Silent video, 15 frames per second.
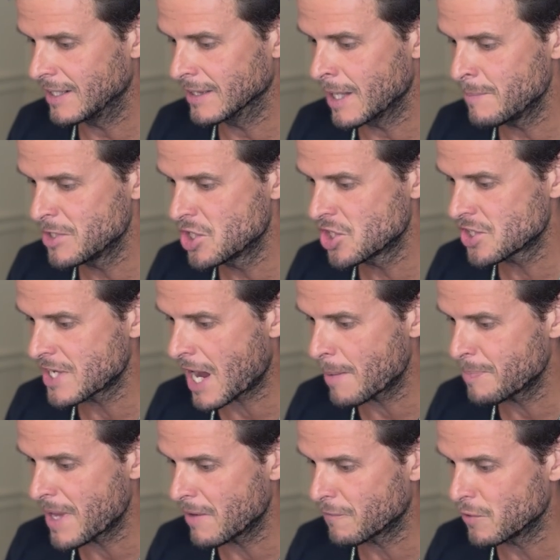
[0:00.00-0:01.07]
let me just stop
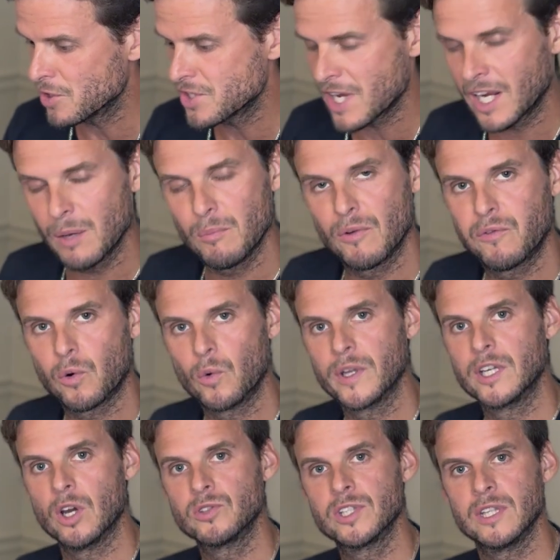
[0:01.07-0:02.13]
that for a second before we
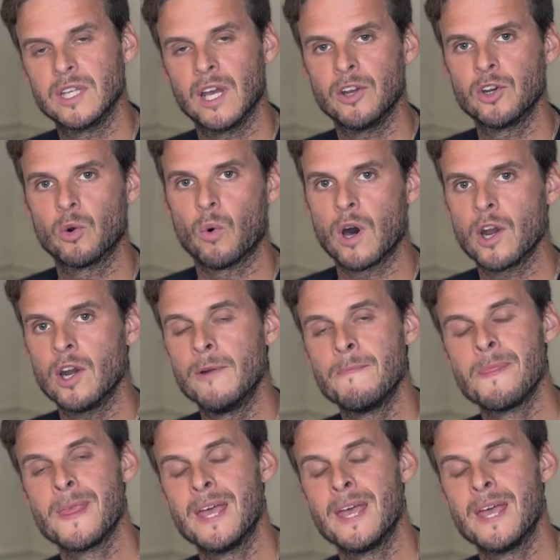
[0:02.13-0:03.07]
go to the underwater.